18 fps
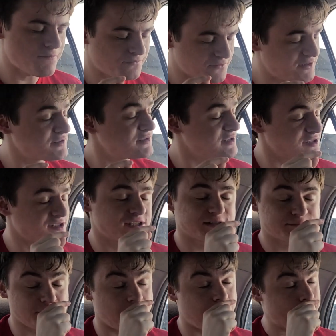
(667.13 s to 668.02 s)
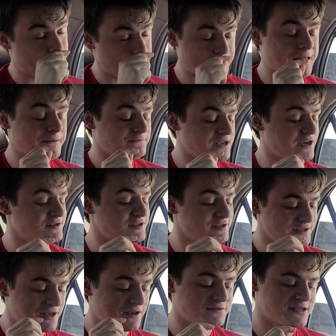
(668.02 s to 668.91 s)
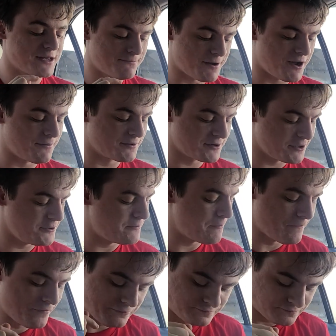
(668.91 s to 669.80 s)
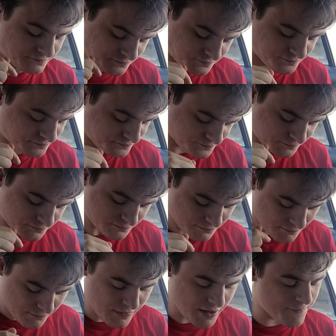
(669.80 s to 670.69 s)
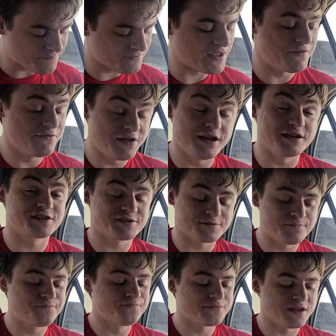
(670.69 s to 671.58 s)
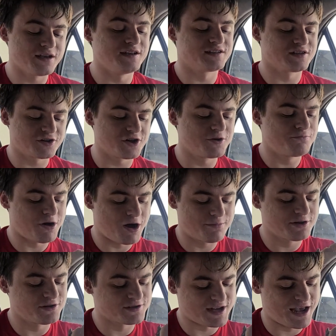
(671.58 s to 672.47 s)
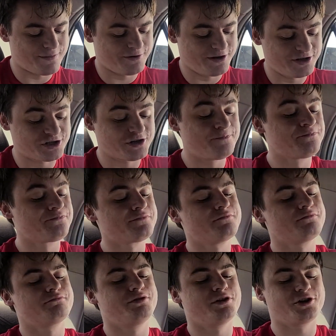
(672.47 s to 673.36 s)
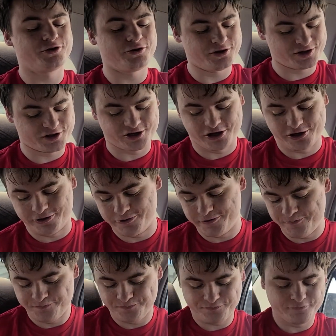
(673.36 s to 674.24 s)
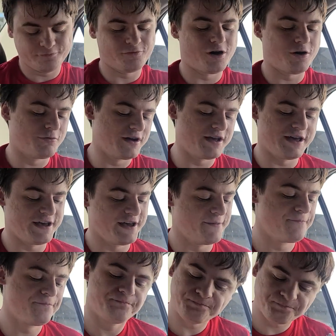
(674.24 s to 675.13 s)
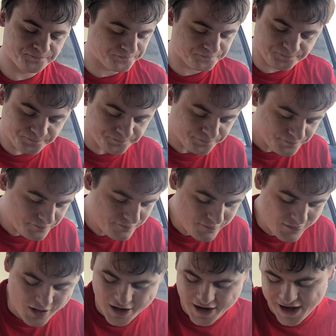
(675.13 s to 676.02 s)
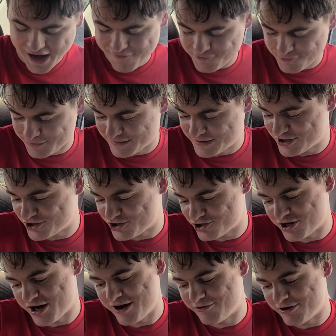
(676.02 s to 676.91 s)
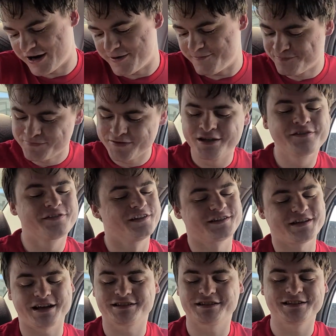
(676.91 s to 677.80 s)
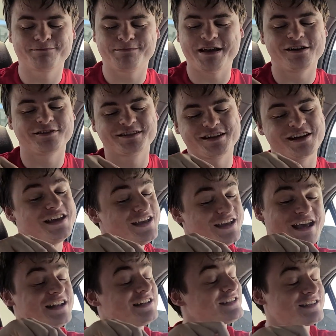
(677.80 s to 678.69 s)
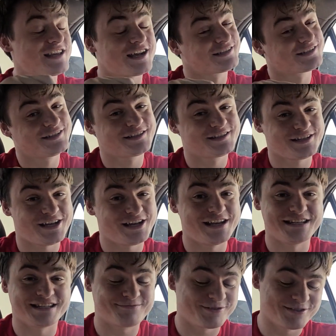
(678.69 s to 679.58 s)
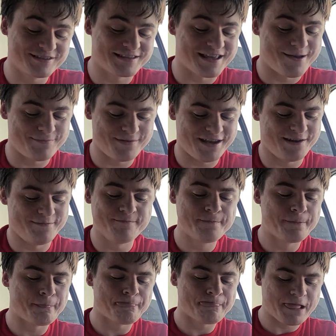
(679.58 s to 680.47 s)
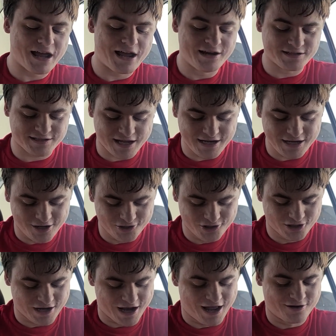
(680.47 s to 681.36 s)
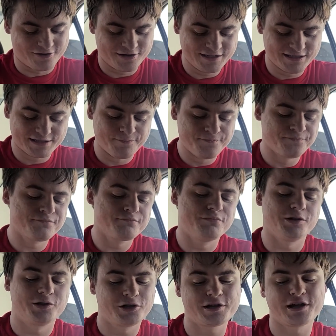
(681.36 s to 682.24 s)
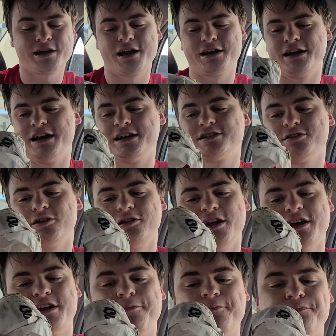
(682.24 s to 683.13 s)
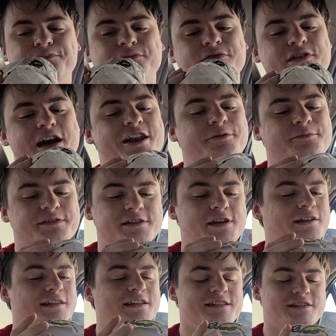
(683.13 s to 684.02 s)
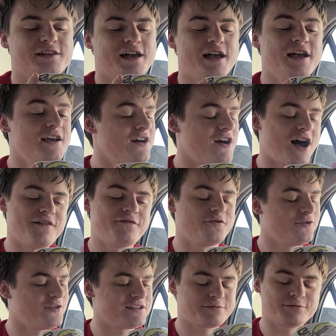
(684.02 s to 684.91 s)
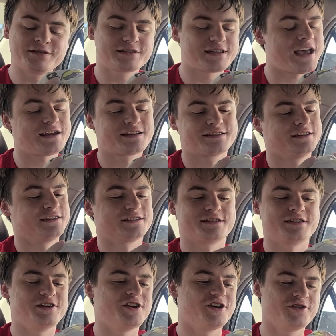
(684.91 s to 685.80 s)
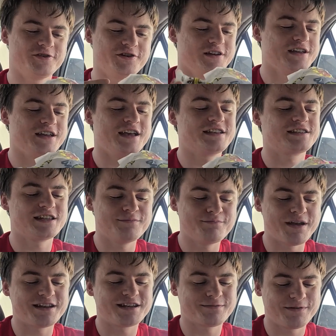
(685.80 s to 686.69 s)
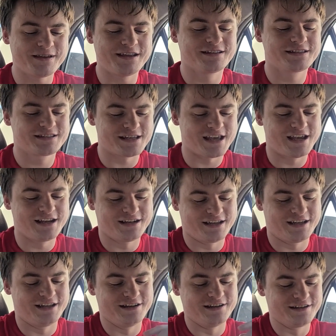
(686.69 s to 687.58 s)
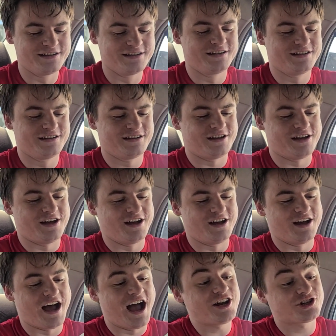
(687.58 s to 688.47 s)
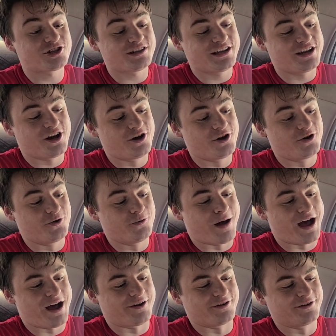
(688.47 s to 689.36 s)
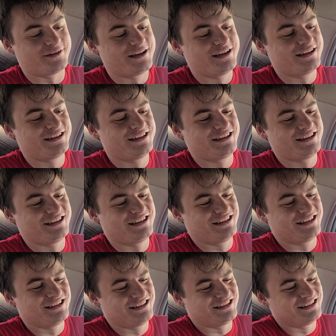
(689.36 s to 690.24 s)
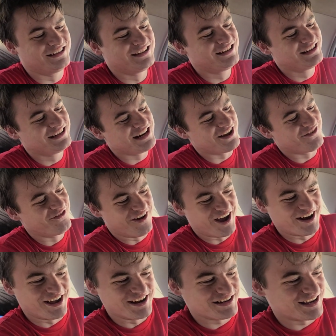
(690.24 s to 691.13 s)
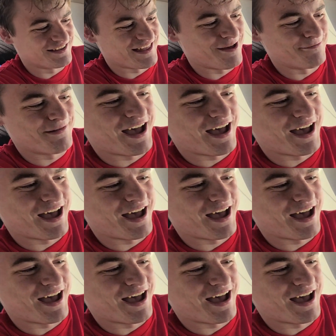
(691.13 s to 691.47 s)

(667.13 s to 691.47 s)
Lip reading: This hits the spot. Texas loves their barbecue. And this is a good barbecue sandwich. But also, while we're here, I have to at least try, right? The Texas BLT, it's Texas sized, what does that mean? And it's 800 calories, but looking at it, it's not like that absurdly sized. I thought this was Texas, you know? Isn't it meant to be insane? And actually, oh wow. Never mind, I take that